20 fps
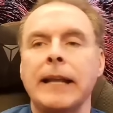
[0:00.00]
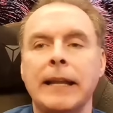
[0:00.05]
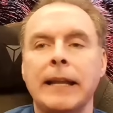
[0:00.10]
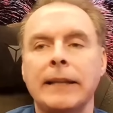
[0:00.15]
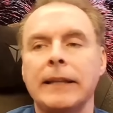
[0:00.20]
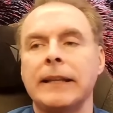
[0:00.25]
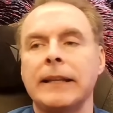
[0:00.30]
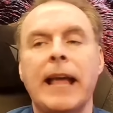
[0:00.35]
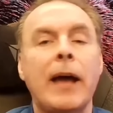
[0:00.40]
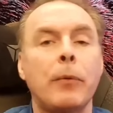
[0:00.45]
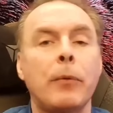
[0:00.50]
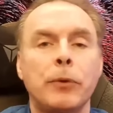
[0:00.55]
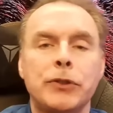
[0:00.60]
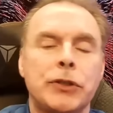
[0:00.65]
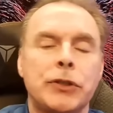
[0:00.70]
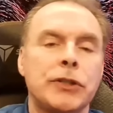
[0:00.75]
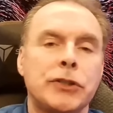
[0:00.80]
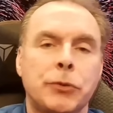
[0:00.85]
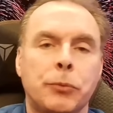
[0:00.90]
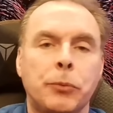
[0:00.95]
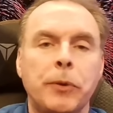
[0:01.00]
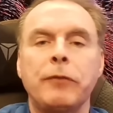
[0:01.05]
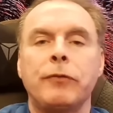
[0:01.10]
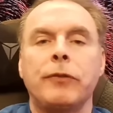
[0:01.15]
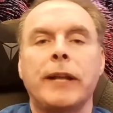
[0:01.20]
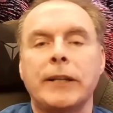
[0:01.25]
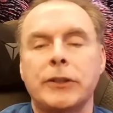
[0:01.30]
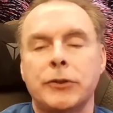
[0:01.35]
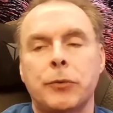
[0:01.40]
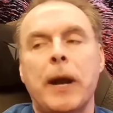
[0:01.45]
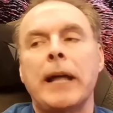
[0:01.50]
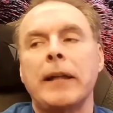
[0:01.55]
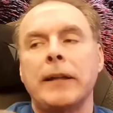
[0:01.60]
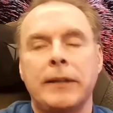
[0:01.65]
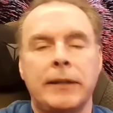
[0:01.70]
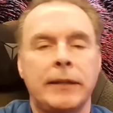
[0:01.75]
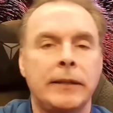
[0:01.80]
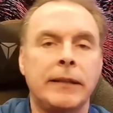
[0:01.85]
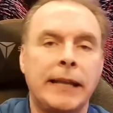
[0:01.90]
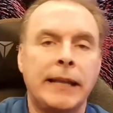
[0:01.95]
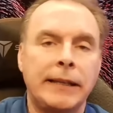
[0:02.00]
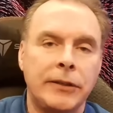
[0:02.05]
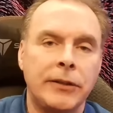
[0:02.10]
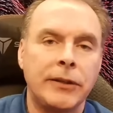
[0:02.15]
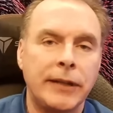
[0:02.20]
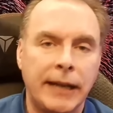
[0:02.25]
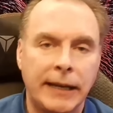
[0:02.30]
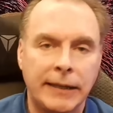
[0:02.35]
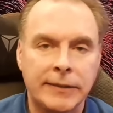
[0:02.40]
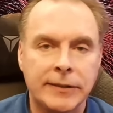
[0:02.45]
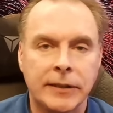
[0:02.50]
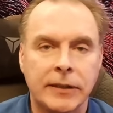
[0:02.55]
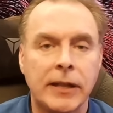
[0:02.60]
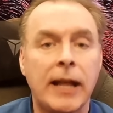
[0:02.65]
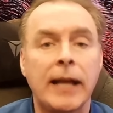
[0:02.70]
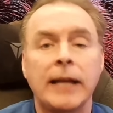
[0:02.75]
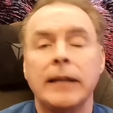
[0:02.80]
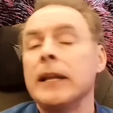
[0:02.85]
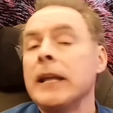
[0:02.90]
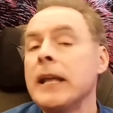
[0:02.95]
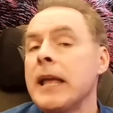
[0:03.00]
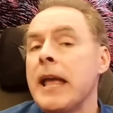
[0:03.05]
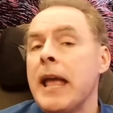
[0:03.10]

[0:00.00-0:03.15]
And then that was just a reflex rally that led to the next decline.